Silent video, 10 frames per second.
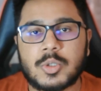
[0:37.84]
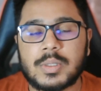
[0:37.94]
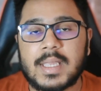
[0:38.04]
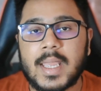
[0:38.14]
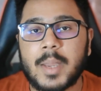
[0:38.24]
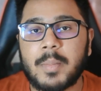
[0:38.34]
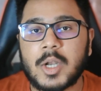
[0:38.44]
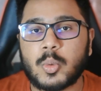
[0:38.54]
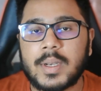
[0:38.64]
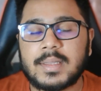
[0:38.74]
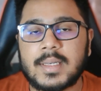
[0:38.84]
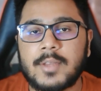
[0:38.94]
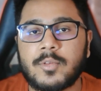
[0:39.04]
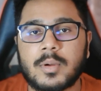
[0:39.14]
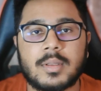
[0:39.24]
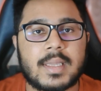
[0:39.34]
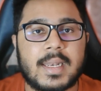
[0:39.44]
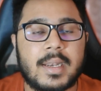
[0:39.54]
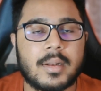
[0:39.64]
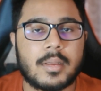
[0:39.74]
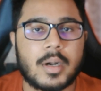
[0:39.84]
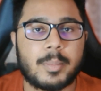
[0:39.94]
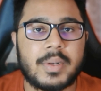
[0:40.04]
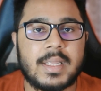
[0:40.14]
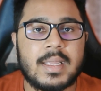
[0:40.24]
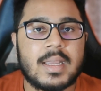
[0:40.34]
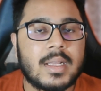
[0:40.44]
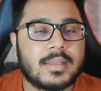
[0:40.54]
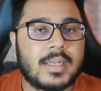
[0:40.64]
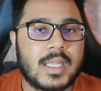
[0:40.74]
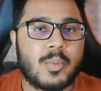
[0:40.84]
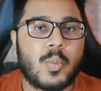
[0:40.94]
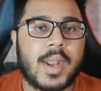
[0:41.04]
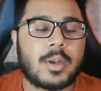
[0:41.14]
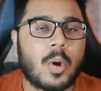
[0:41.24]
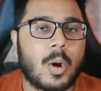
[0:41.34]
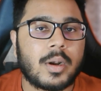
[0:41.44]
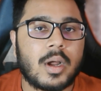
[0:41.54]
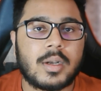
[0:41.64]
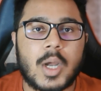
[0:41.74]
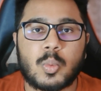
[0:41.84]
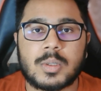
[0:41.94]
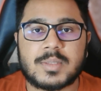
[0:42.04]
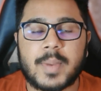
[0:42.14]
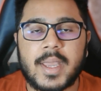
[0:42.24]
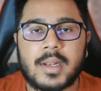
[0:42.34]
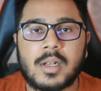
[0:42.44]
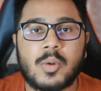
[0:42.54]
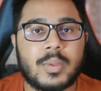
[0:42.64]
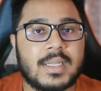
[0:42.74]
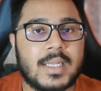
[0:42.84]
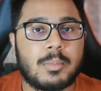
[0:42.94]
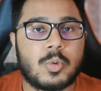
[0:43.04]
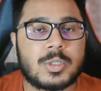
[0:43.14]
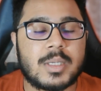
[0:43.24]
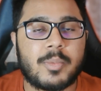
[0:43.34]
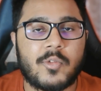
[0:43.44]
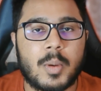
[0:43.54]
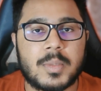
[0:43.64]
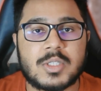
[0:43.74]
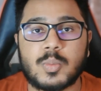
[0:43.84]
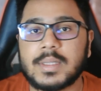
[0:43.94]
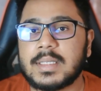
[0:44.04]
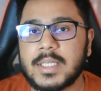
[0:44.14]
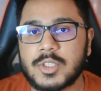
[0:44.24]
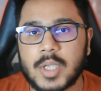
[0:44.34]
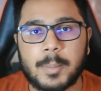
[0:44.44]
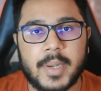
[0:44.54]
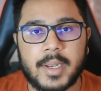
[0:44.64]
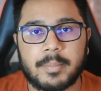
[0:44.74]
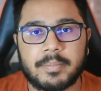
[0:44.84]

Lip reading: to the AMR 23 for the Canadian Grand Prix, the team went on a downward spiral, with the team losing performance with each upgrade.